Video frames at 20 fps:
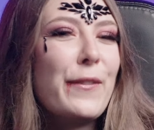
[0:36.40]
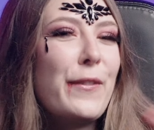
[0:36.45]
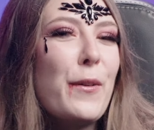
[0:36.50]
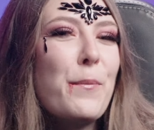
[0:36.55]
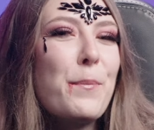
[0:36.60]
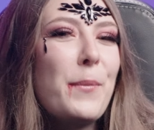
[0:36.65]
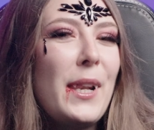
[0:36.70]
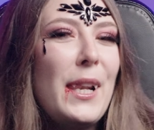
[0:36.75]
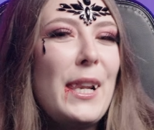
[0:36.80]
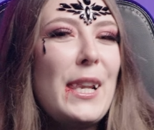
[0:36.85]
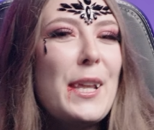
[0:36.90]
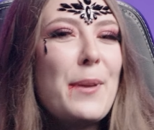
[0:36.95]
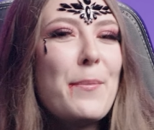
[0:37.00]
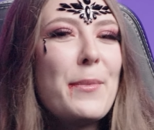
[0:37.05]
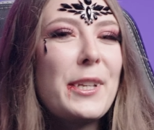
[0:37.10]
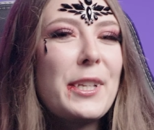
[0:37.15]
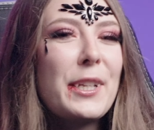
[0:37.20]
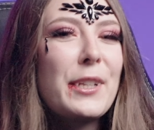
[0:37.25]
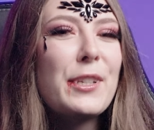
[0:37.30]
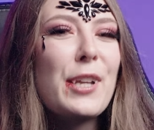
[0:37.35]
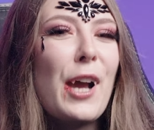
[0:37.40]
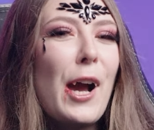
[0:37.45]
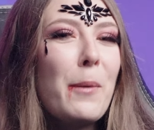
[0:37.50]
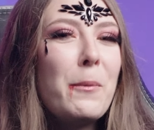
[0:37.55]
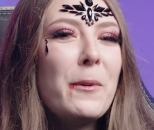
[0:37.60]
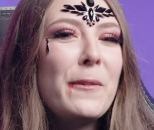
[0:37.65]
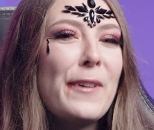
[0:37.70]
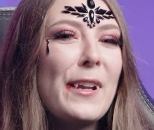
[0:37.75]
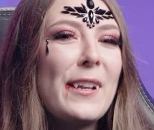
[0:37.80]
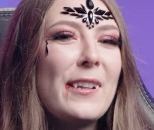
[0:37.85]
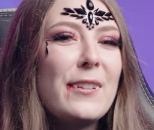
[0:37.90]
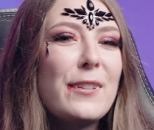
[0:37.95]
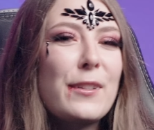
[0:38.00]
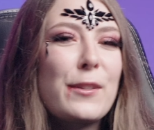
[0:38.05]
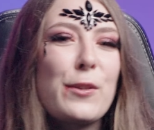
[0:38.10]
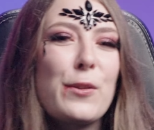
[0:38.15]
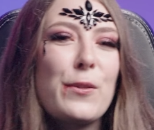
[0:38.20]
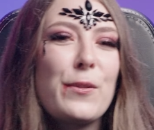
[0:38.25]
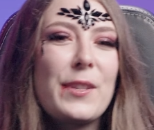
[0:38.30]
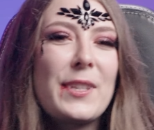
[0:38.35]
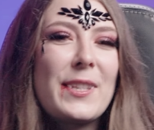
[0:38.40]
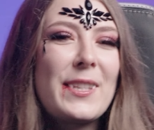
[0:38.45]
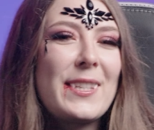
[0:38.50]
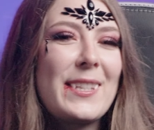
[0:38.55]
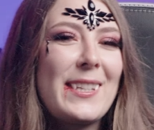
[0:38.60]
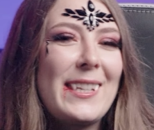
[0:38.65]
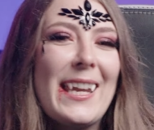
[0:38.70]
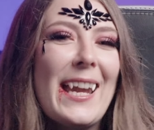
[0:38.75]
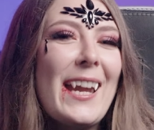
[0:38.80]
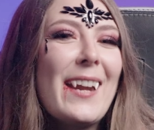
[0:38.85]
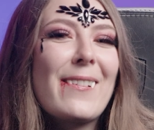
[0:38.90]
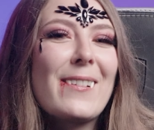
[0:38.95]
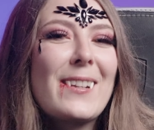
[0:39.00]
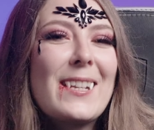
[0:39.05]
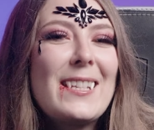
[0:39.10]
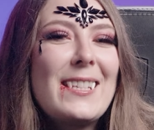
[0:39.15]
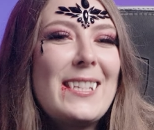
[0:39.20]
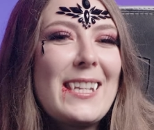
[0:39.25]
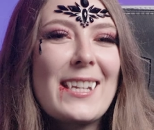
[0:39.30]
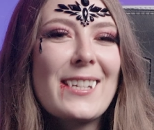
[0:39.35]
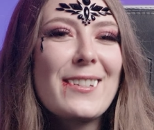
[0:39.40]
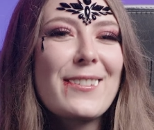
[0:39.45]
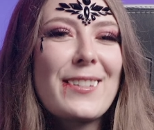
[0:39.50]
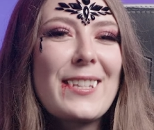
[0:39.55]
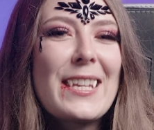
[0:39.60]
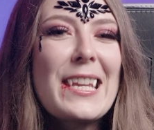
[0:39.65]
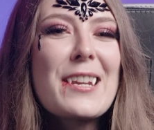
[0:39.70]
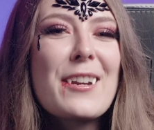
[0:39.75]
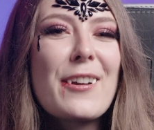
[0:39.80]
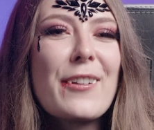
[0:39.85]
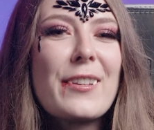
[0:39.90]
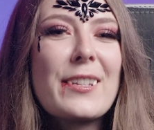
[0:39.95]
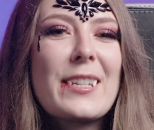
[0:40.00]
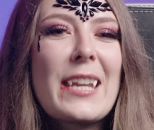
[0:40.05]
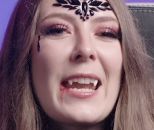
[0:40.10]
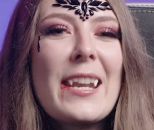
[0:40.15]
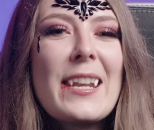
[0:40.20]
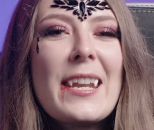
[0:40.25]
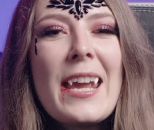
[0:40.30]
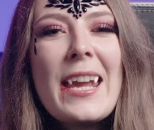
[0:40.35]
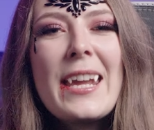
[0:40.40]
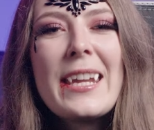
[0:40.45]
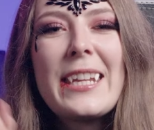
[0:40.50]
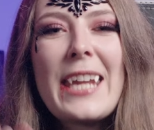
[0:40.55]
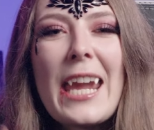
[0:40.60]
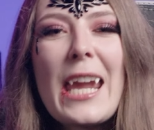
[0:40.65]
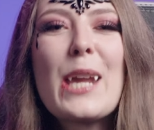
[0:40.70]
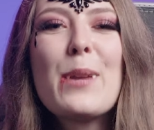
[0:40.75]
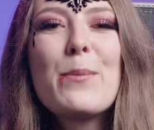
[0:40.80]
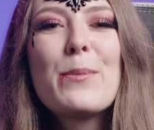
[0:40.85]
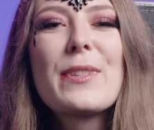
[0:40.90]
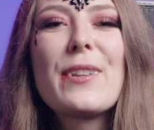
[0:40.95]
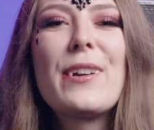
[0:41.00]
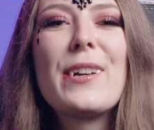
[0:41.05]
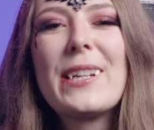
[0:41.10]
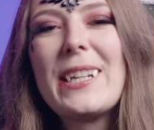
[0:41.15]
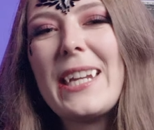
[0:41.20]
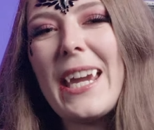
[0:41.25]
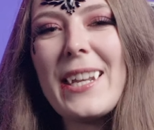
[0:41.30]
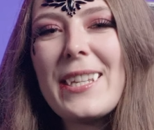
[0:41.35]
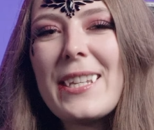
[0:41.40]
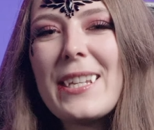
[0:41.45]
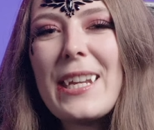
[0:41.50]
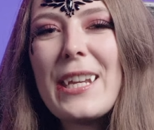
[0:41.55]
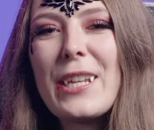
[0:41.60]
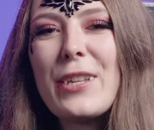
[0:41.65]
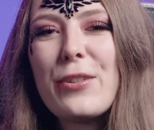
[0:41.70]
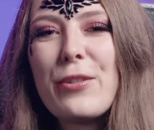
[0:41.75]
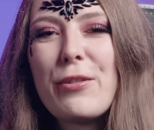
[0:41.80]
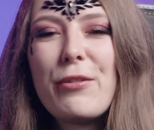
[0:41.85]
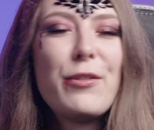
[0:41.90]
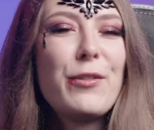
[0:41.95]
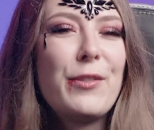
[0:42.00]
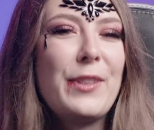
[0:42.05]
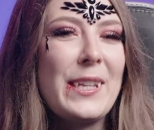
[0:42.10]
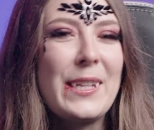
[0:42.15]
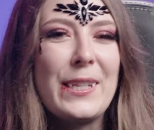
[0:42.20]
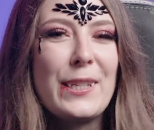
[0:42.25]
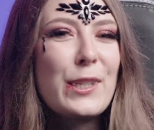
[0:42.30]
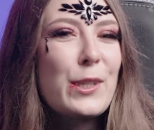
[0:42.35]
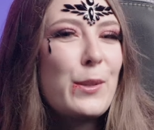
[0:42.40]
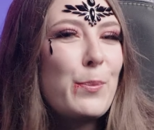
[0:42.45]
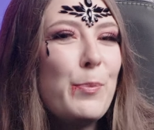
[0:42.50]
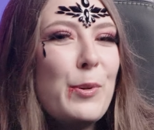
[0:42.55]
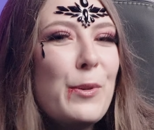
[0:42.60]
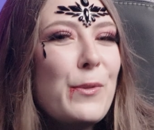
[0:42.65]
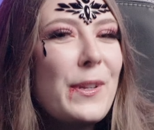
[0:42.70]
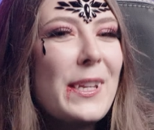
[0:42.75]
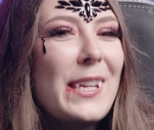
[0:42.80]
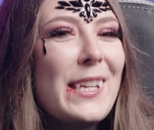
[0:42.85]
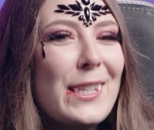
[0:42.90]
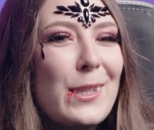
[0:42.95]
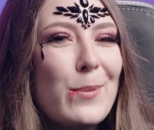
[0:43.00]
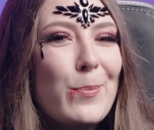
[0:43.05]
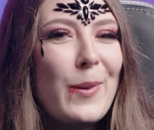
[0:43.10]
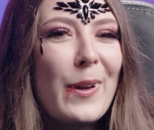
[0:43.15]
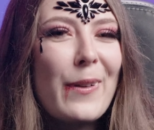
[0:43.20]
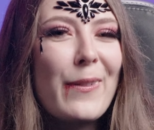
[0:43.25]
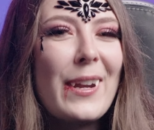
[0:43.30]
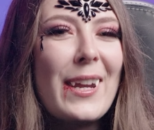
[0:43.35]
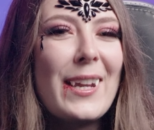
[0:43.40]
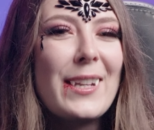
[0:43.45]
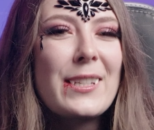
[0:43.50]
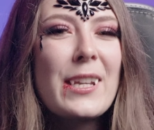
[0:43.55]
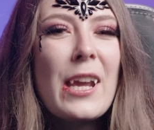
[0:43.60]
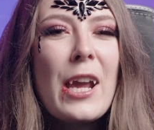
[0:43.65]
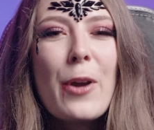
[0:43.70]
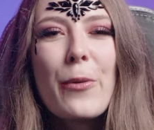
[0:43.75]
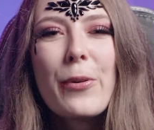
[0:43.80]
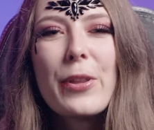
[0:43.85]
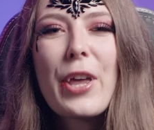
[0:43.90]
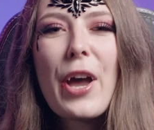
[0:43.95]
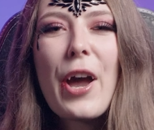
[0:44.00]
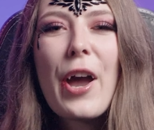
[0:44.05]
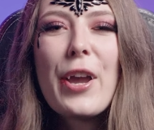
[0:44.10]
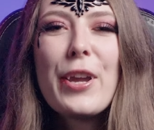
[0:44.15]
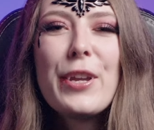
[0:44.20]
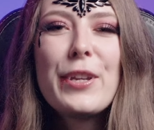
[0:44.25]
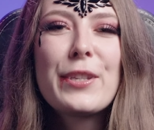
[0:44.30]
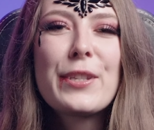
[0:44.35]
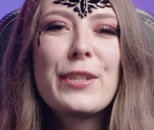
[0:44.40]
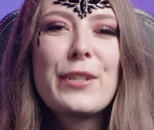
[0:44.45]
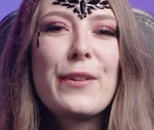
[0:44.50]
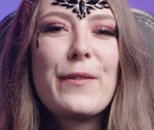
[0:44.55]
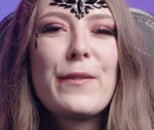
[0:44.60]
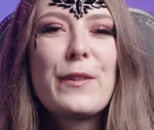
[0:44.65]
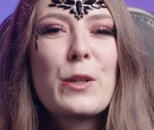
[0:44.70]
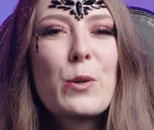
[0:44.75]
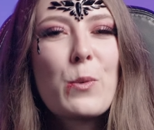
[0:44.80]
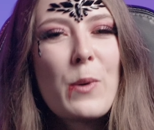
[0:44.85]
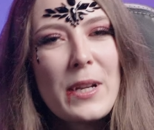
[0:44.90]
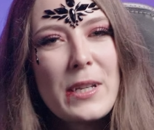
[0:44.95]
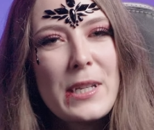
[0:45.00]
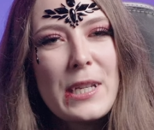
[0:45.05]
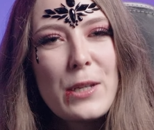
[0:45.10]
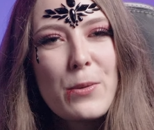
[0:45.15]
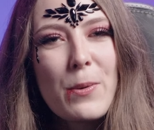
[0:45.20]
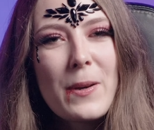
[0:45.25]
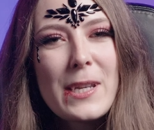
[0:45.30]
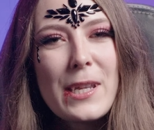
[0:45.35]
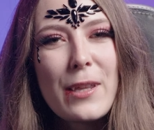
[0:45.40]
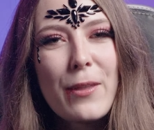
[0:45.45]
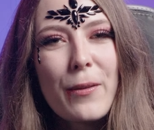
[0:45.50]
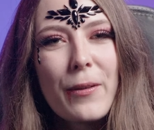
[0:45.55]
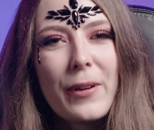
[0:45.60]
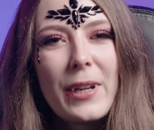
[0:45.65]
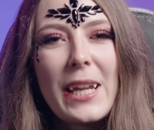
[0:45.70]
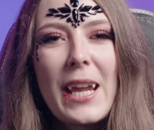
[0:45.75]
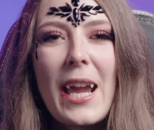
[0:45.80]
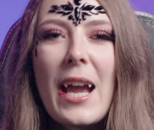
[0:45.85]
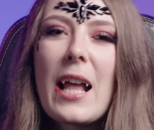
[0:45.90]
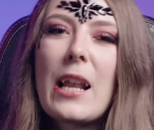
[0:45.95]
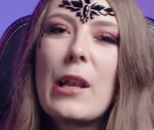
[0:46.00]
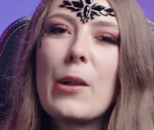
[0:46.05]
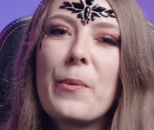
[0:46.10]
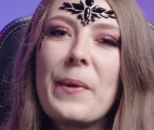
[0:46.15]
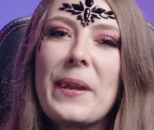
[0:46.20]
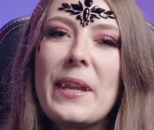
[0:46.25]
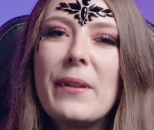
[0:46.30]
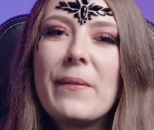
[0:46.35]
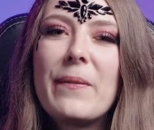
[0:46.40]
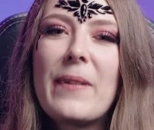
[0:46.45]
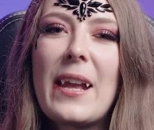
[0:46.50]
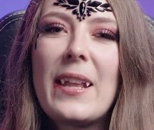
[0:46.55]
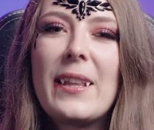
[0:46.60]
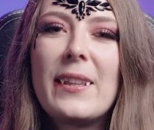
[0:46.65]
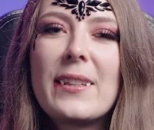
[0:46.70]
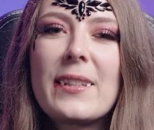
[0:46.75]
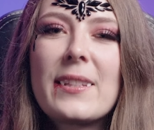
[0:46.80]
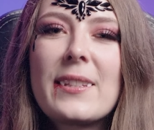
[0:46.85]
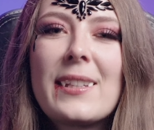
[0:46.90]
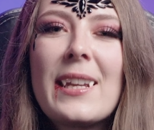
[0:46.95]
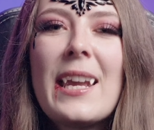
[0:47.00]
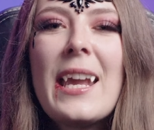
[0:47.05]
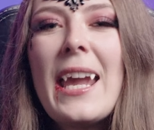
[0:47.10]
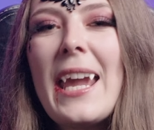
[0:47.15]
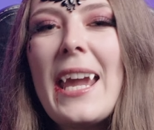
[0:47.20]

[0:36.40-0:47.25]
From limited time events to scary DLC content, games are getting into the spooky spirit with a host of 2023 Halloween events.